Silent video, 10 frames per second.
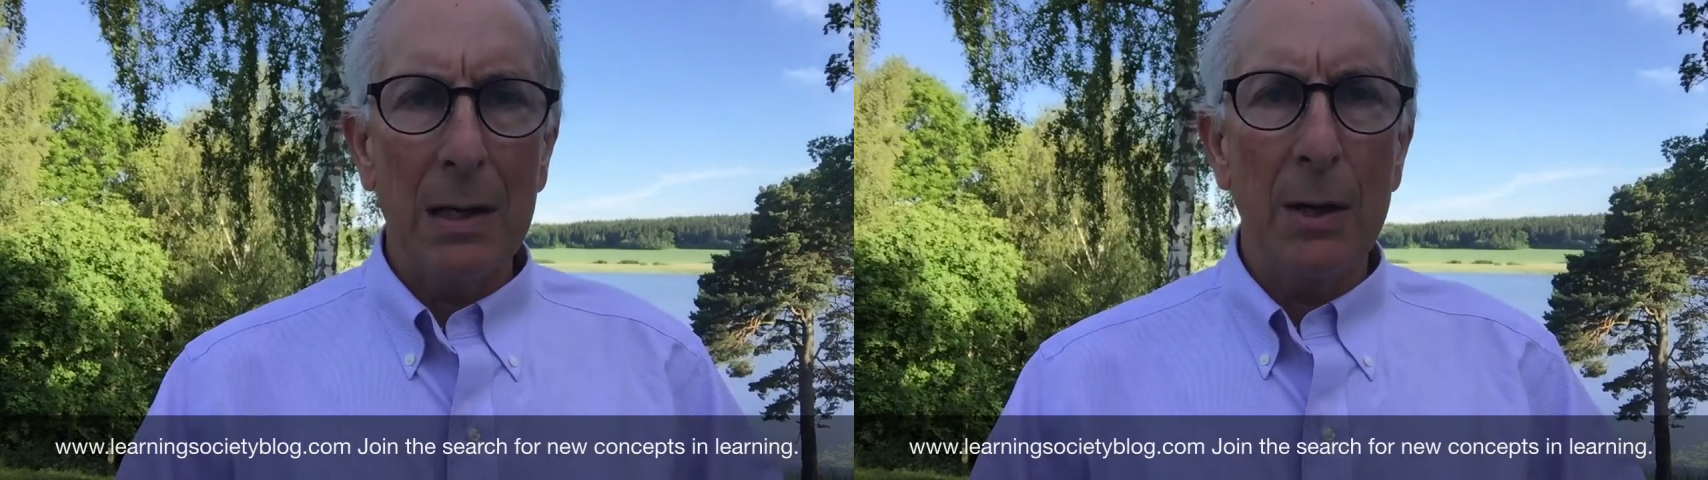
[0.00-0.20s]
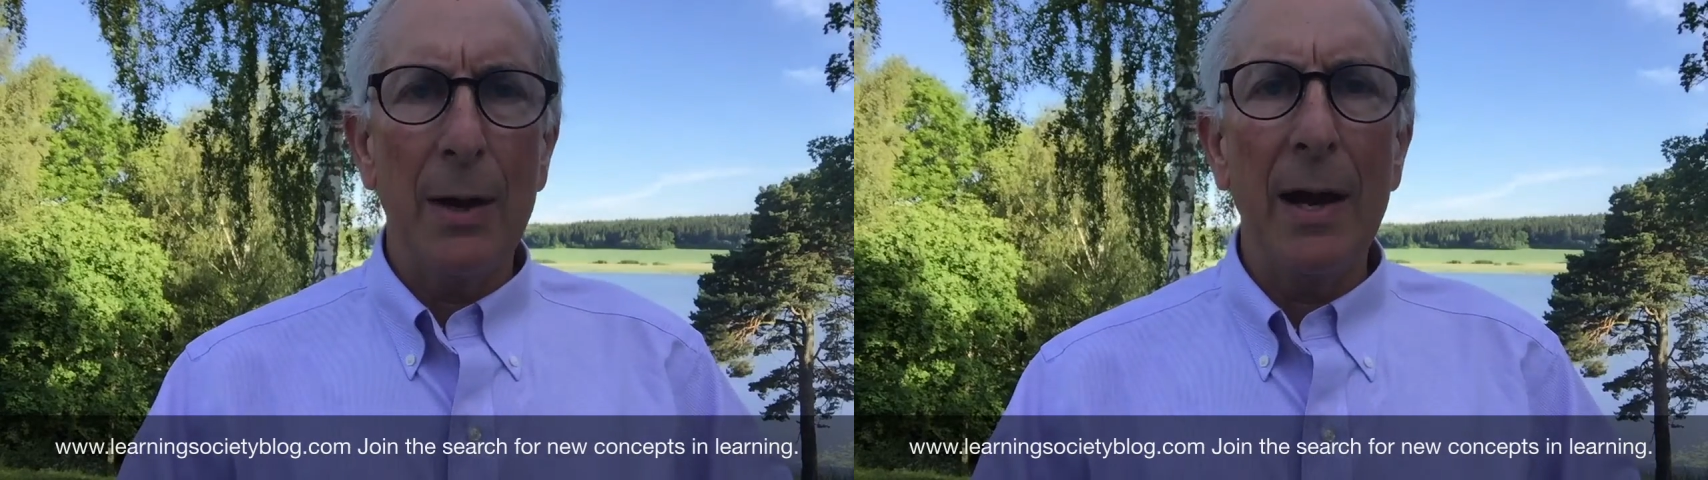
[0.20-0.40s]

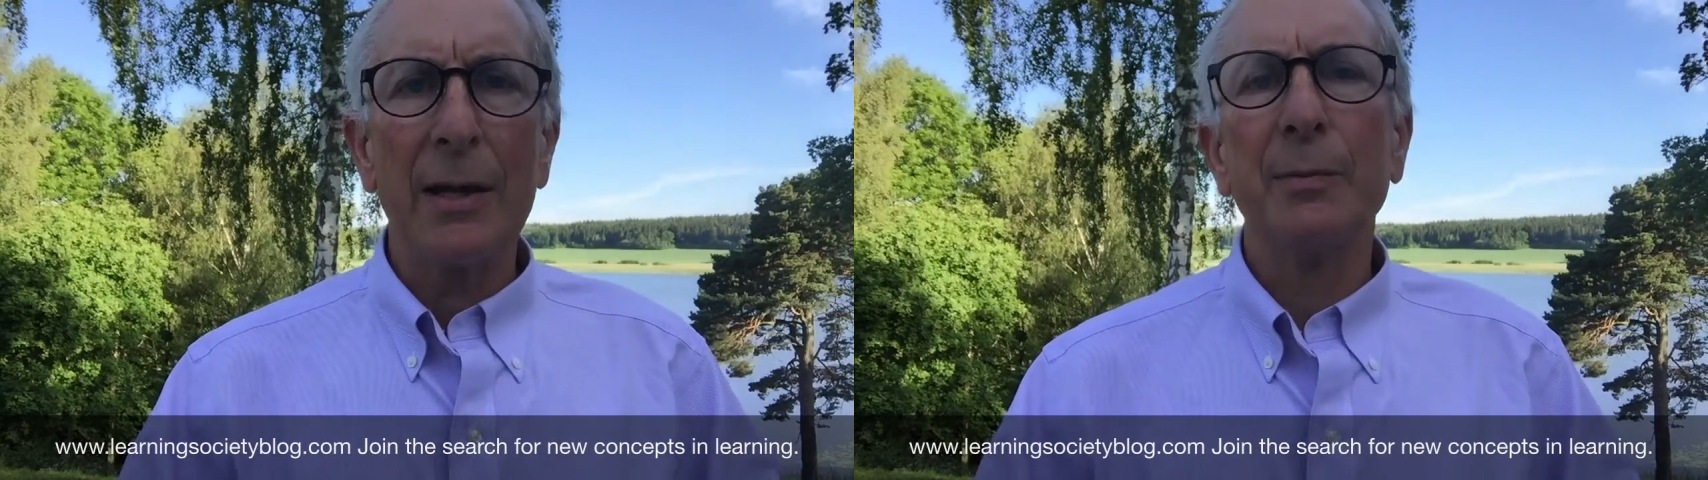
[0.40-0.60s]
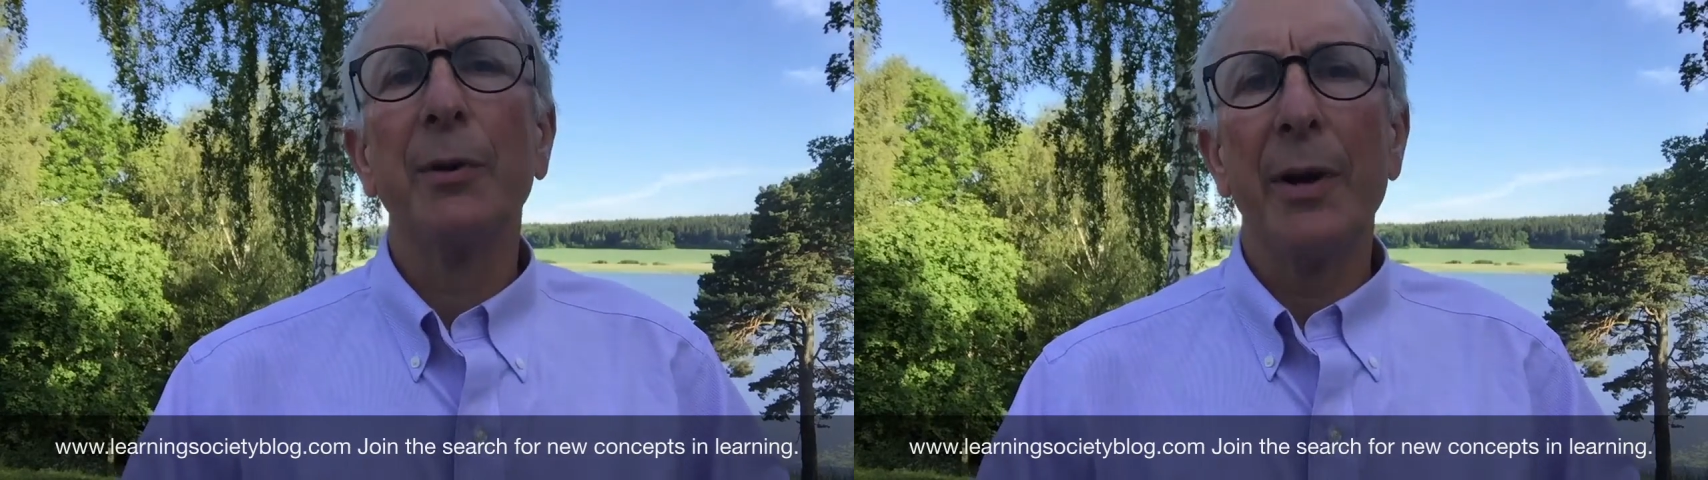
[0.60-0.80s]
our
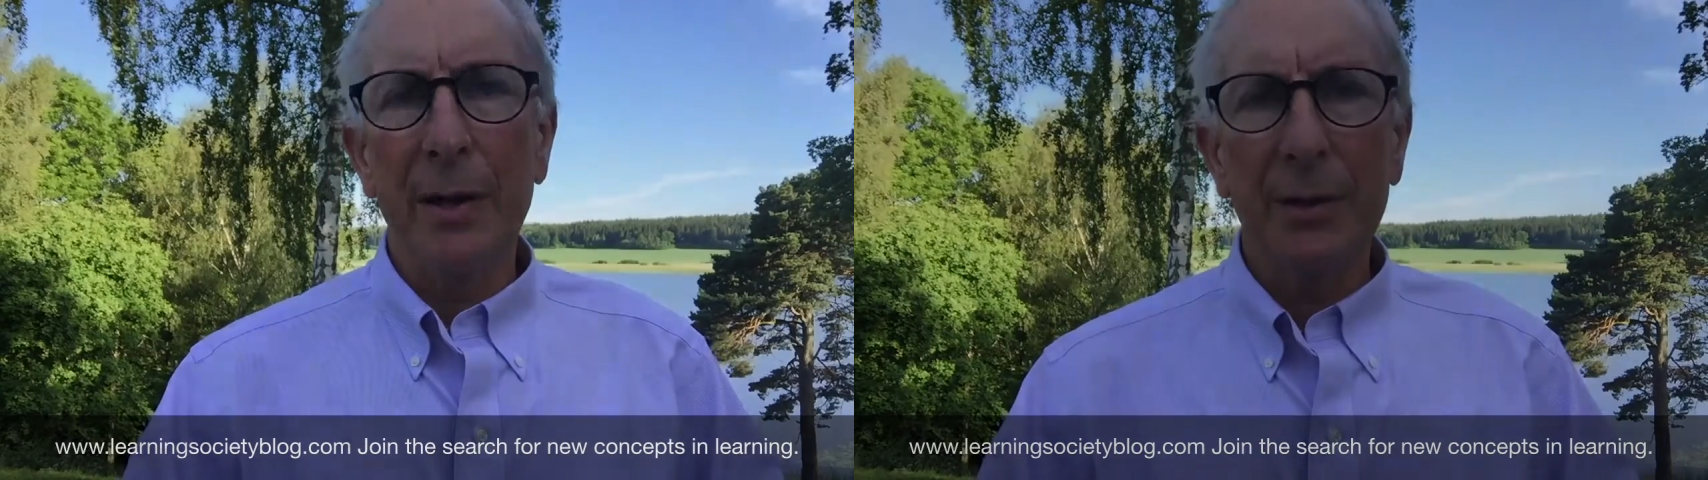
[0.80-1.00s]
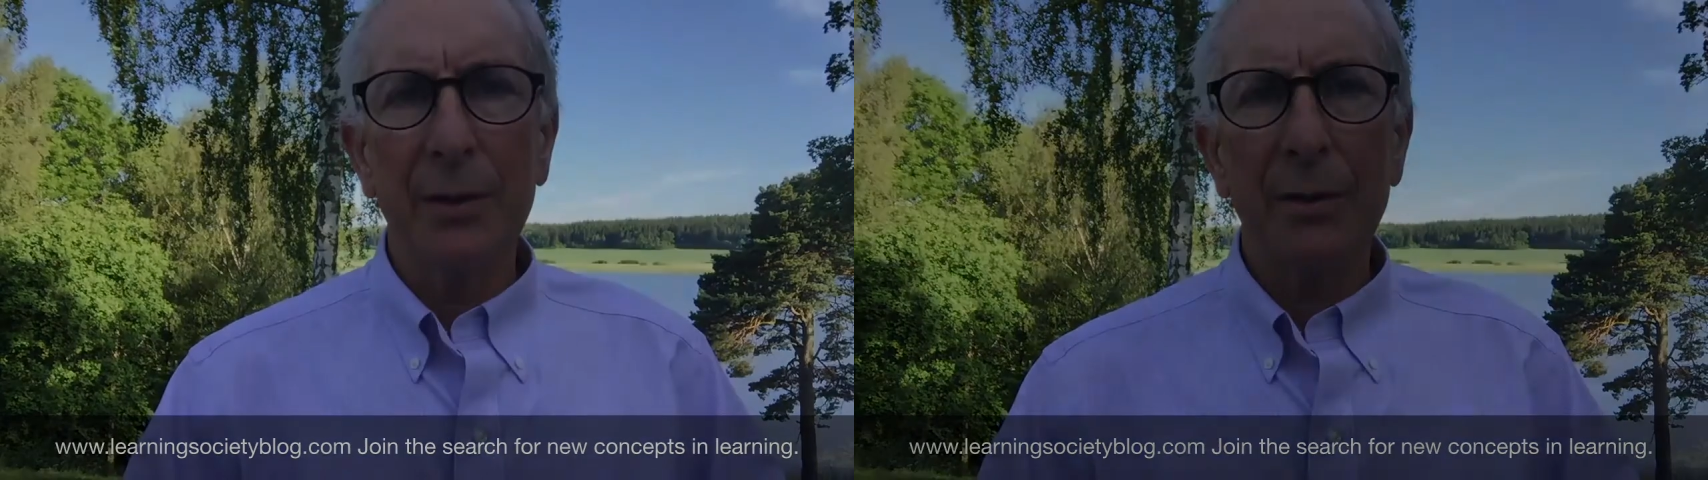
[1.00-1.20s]

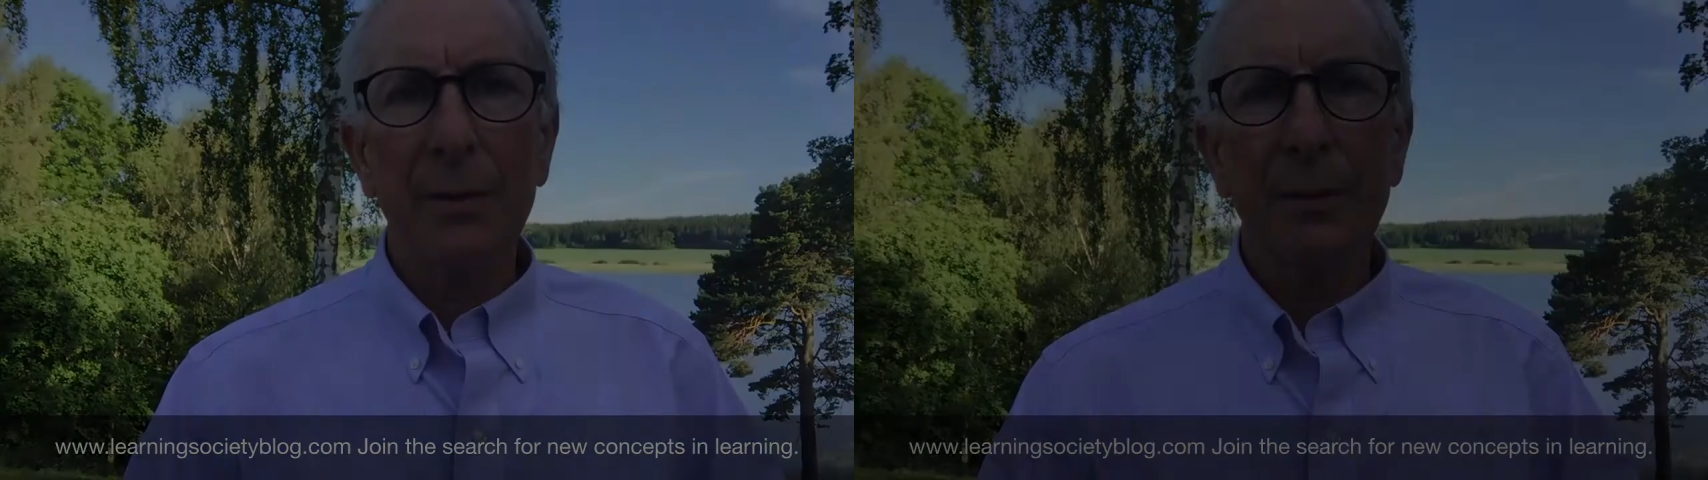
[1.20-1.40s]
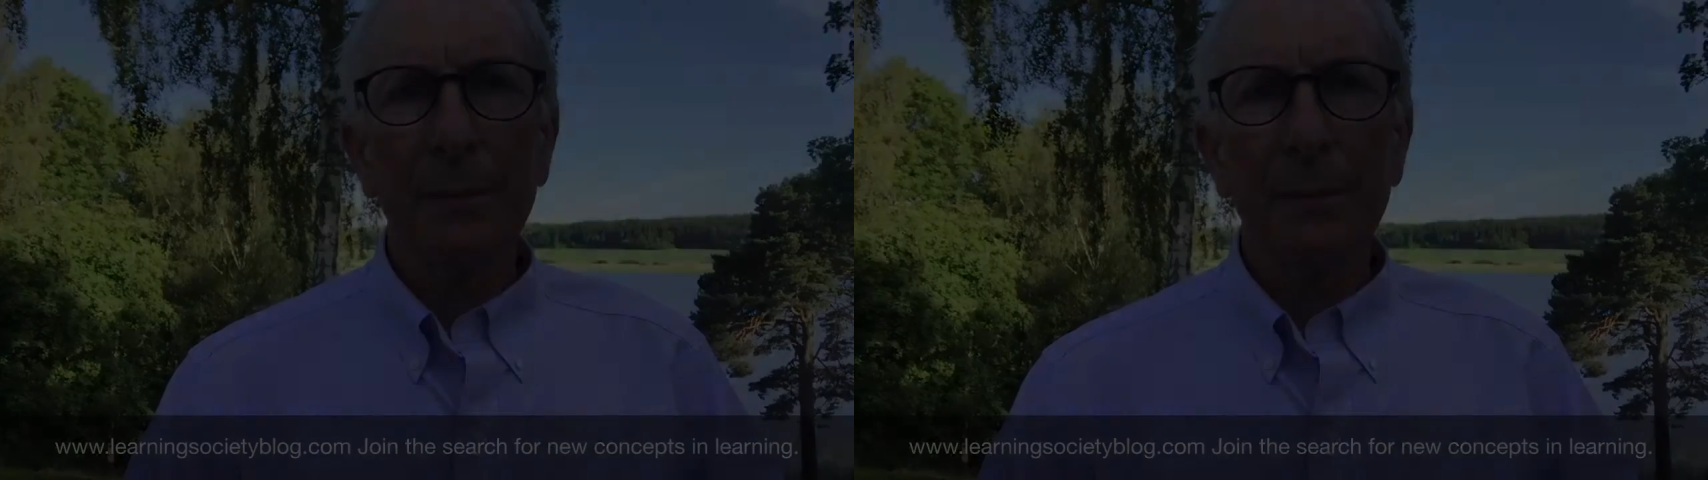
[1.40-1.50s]
explorations.